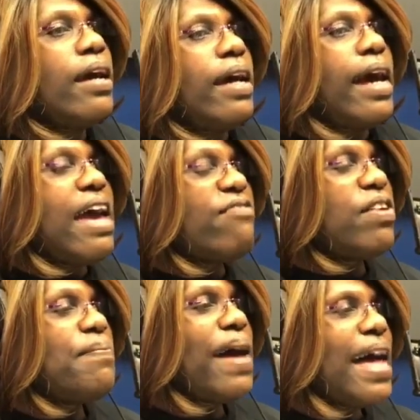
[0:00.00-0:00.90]

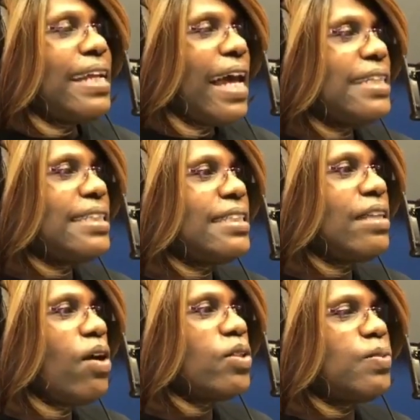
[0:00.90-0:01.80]
Every man has
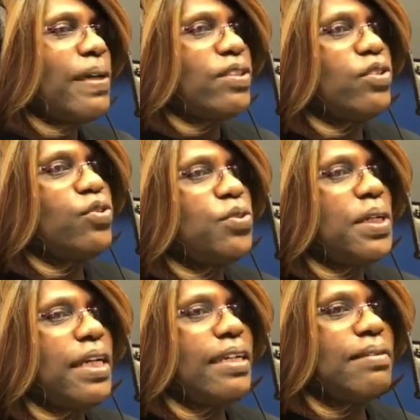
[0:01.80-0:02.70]
his own special
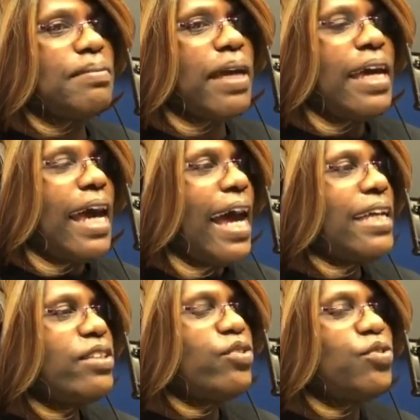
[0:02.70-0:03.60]
dream,
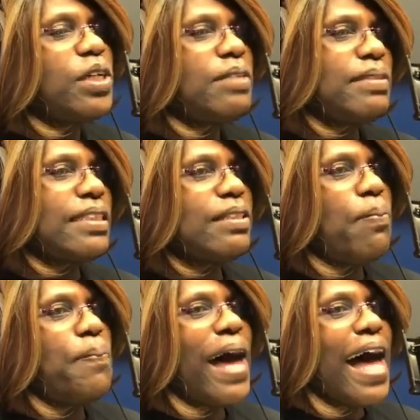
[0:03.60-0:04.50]
and your dream's just
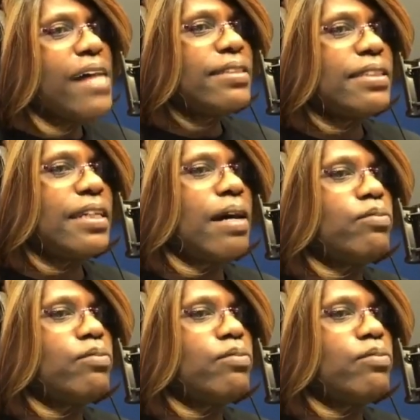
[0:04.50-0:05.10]
about to come